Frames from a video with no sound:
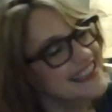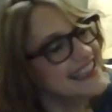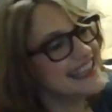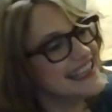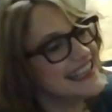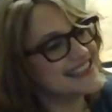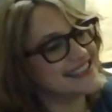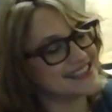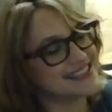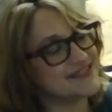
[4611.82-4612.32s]

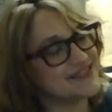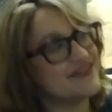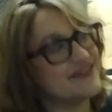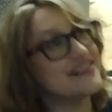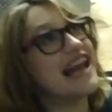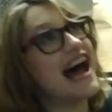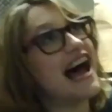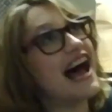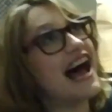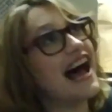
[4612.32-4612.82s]
it just
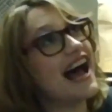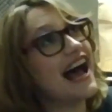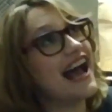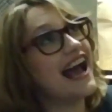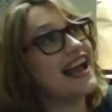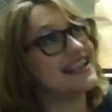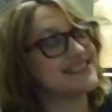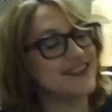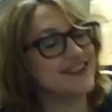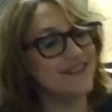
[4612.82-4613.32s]
flies
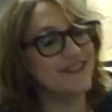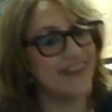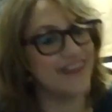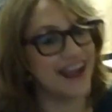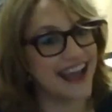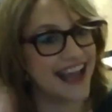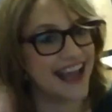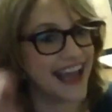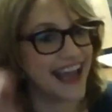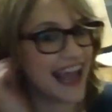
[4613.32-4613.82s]

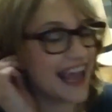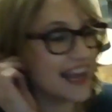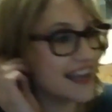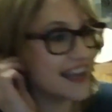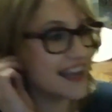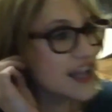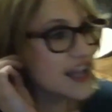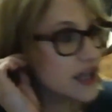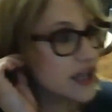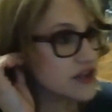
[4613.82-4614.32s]
away.
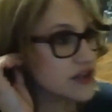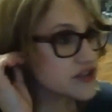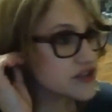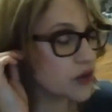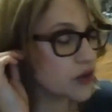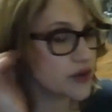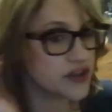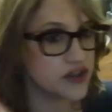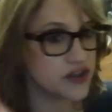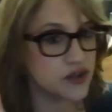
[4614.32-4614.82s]
And
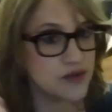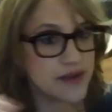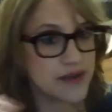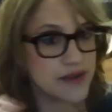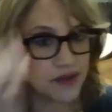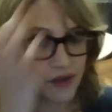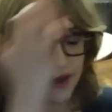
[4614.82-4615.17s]
so human